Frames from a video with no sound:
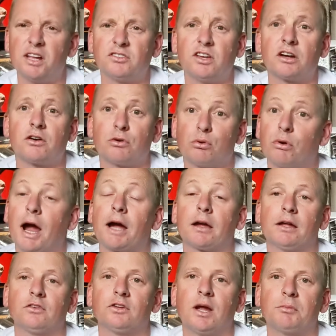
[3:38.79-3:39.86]
It's a
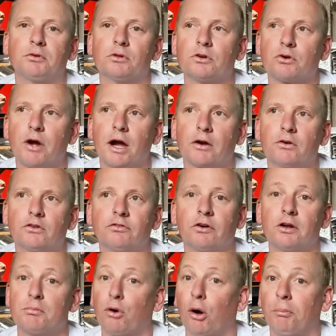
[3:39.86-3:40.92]
cracker. It's an absolute cracker. It's
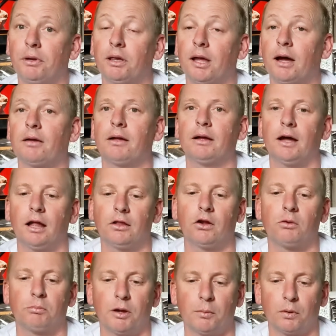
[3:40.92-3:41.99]
very popular. A
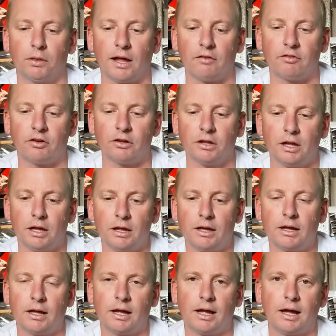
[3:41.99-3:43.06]
lot of people love it.
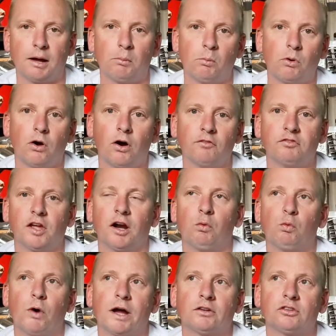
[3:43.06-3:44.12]
I've done
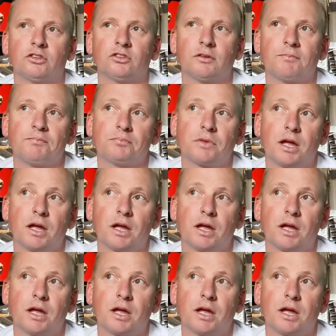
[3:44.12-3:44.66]
it once.